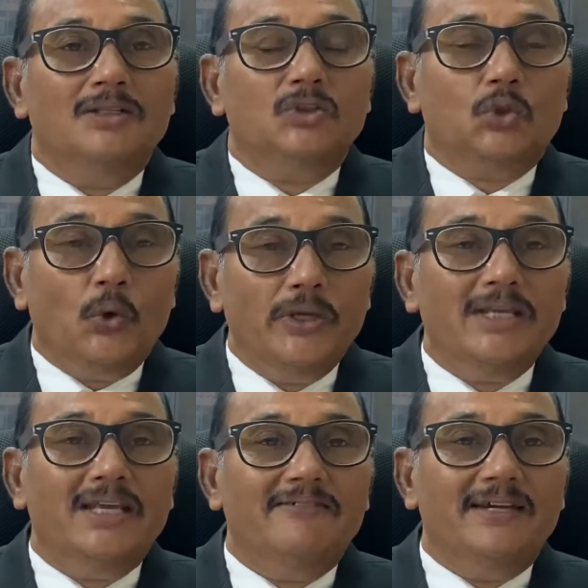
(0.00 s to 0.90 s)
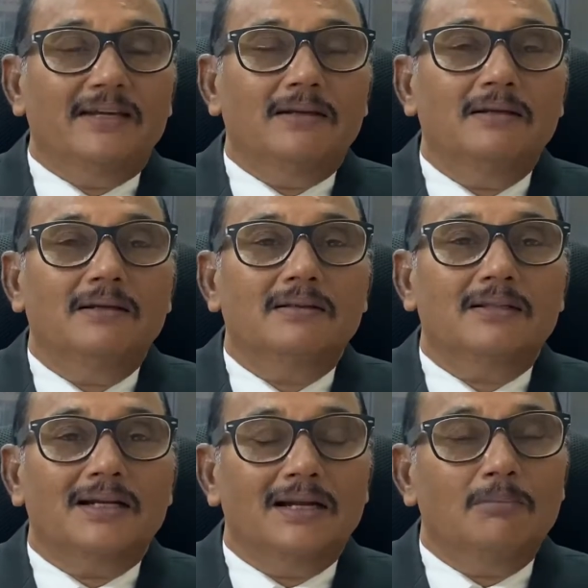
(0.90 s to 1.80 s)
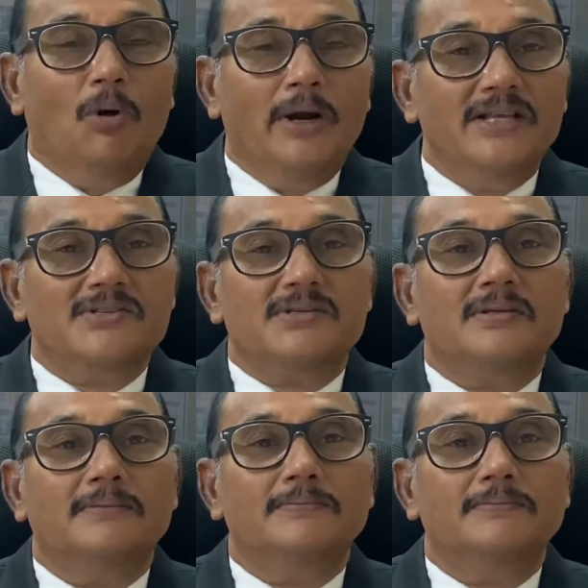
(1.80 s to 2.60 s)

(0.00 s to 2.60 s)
throwing away the dead bodies